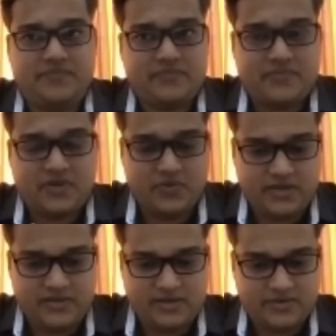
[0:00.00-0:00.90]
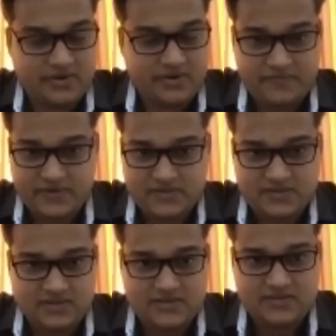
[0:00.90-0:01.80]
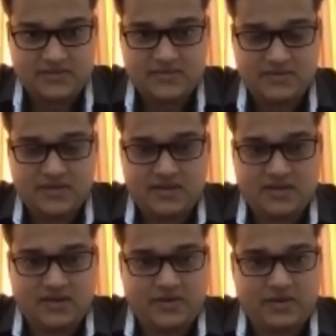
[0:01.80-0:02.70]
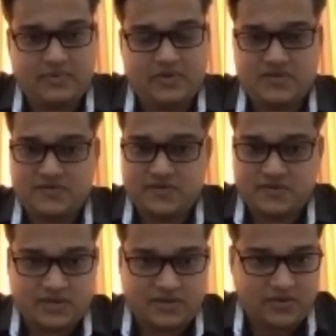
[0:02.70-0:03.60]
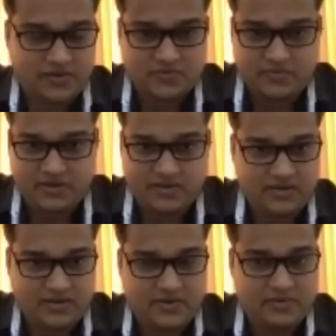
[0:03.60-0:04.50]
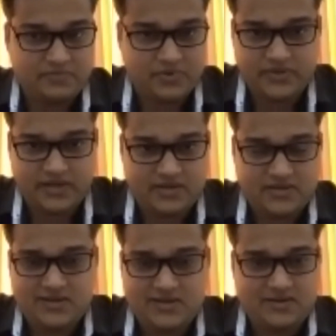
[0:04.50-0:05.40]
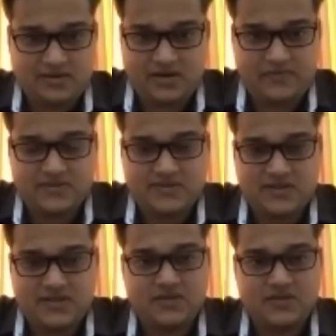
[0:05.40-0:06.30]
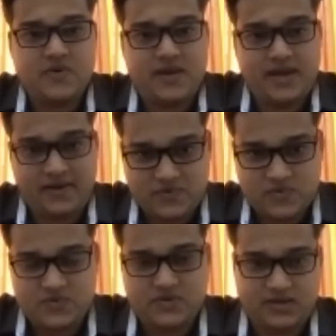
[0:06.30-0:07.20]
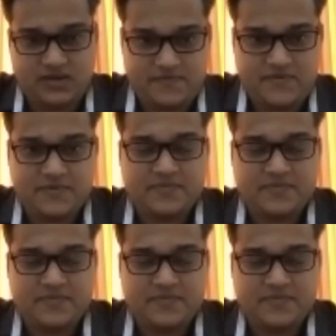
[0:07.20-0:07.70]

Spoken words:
you need that drafting skills. Okay, because in order to improve that drafting skills, you have to draft.